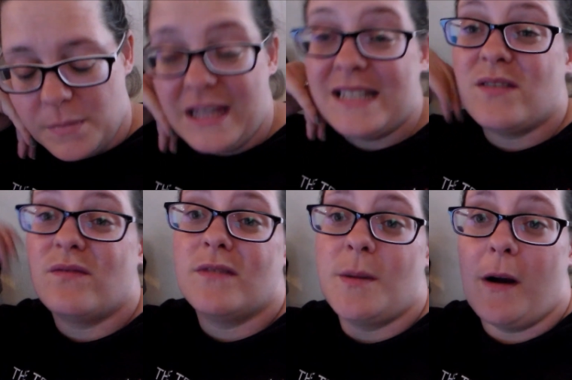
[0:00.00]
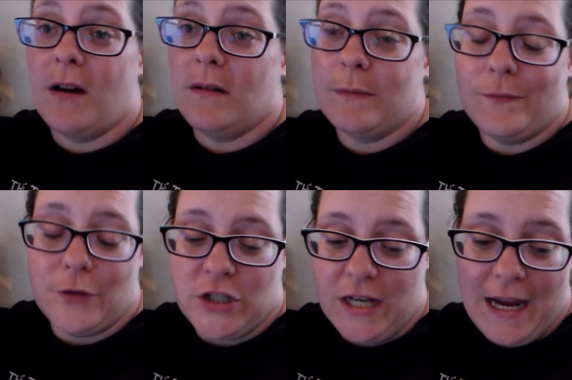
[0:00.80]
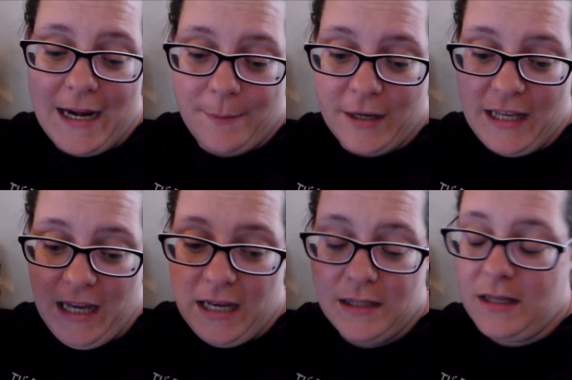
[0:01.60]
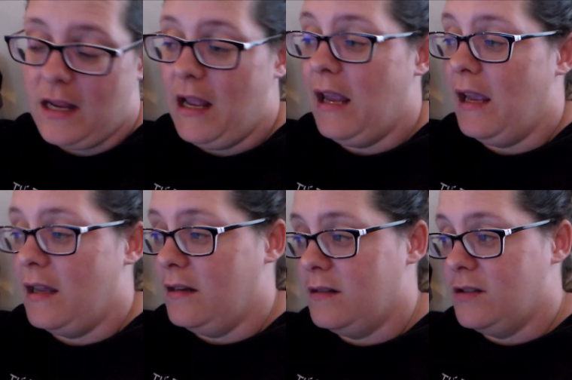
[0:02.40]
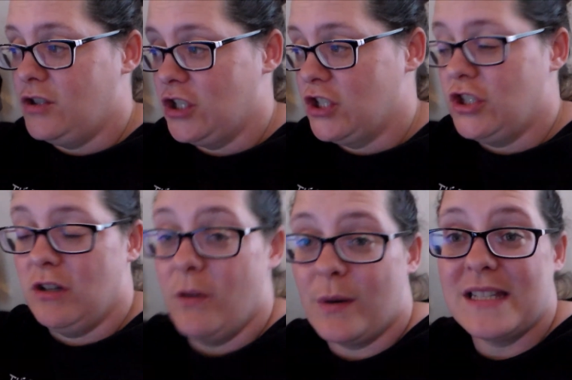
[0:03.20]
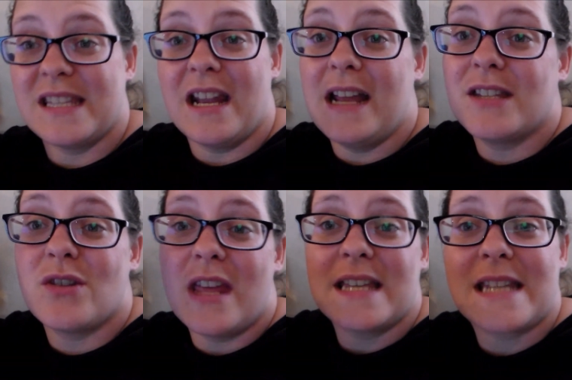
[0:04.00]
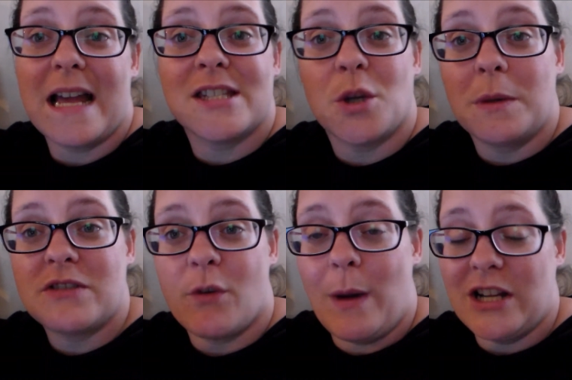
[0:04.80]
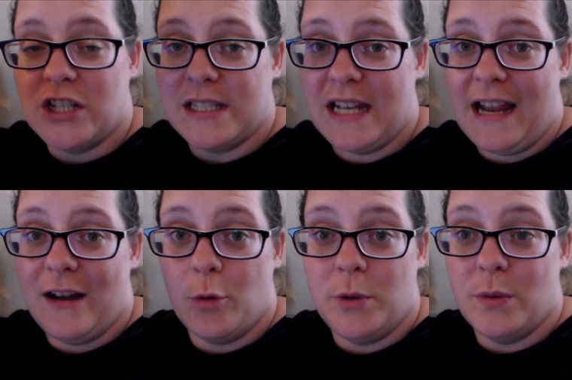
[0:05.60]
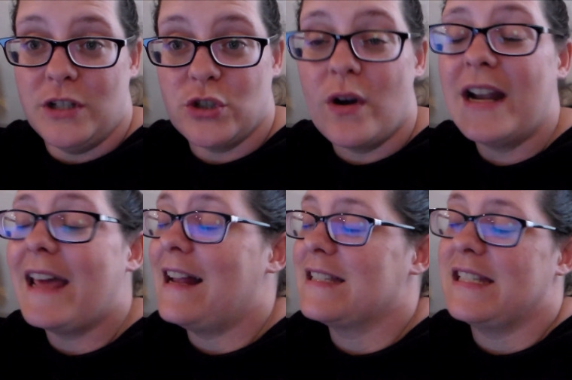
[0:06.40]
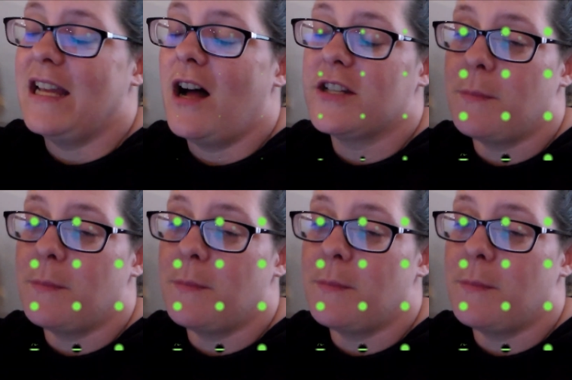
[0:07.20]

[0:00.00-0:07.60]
but that's tomorrow. For tonight, I'm going to eat and just chill the rest of the night. So thanks guys so much for watching today. I hope you enjoyed, and I'll see y'all